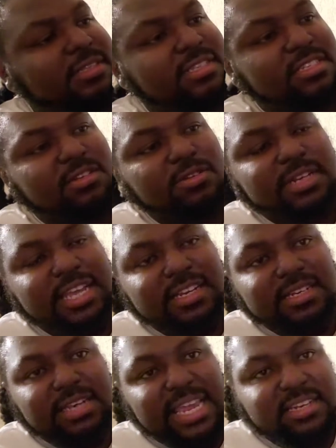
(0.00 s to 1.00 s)
This looked
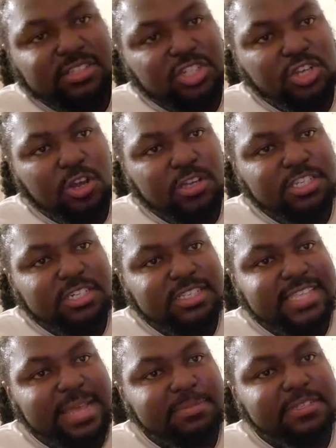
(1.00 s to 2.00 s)
like the charging
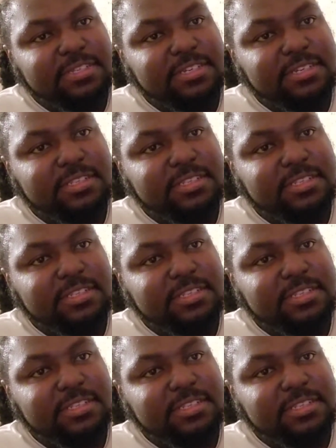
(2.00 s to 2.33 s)
adapter,